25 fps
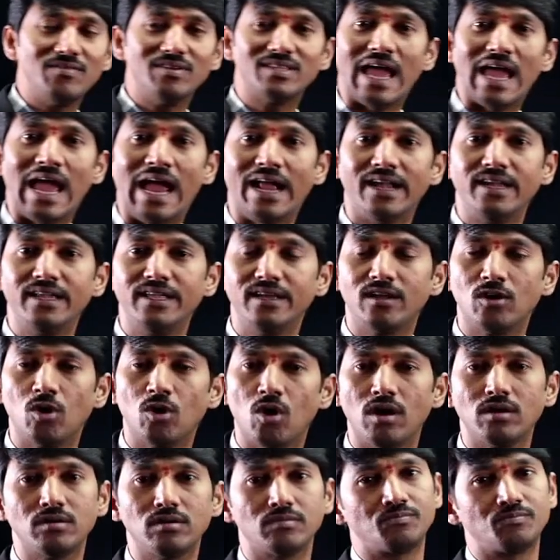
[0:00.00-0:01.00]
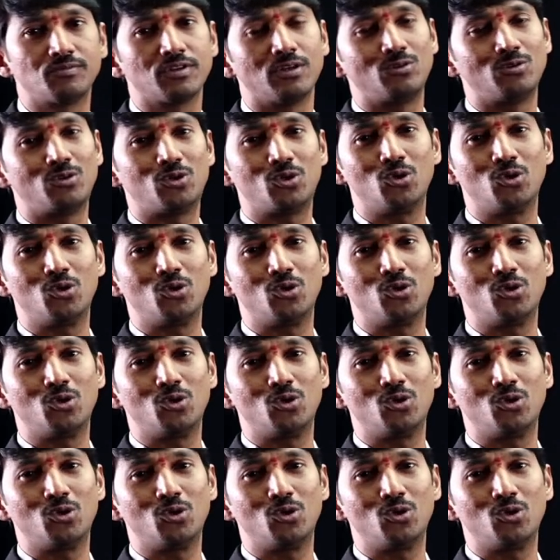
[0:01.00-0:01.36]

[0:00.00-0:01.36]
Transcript: there with anti-clock,